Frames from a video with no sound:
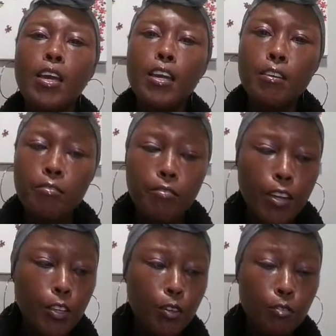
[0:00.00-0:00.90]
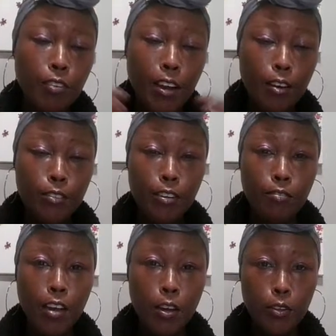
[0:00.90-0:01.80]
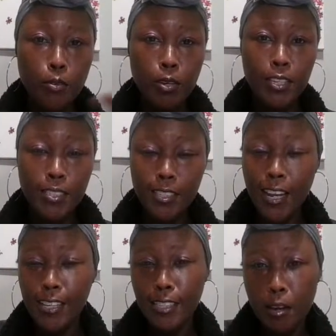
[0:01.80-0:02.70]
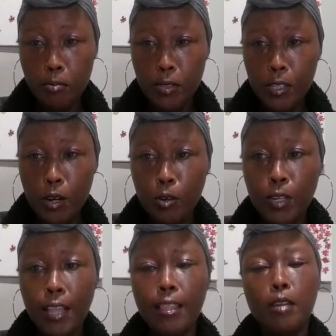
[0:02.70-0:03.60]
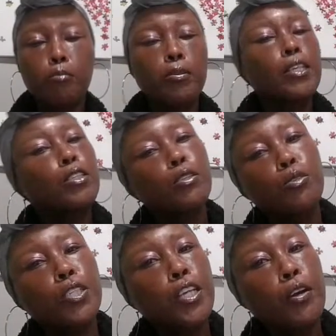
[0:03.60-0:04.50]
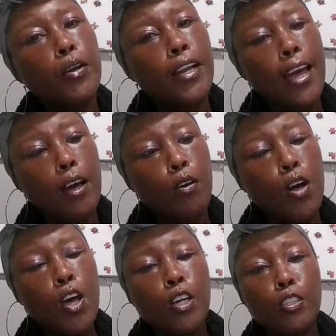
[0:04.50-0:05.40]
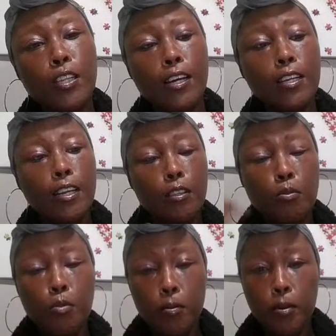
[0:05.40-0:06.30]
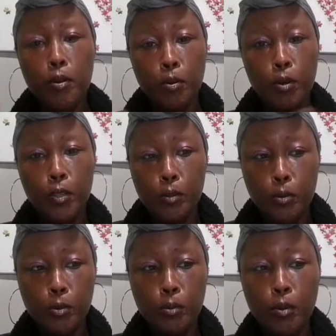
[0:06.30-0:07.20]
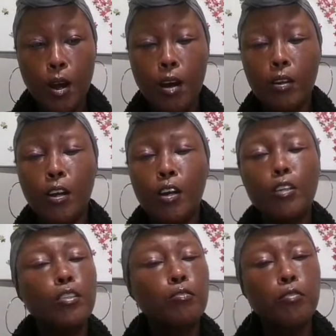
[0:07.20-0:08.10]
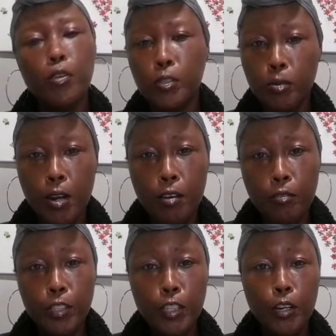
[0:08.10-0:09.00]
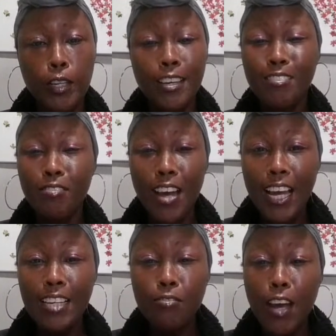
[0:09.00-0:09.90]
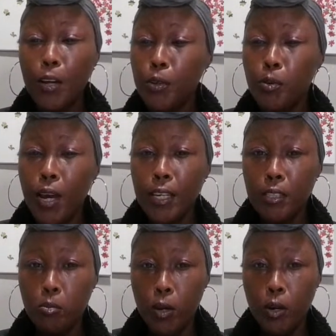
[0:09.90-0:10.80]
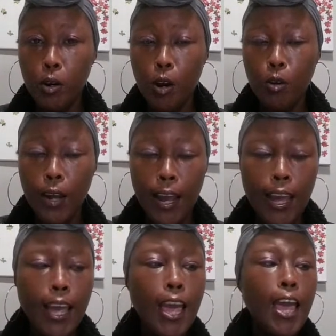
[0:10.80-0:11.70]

if you found a value in tonight's episode, then please do share it out so that another woman going through on her divorce recovery journey can find value as well. Okay.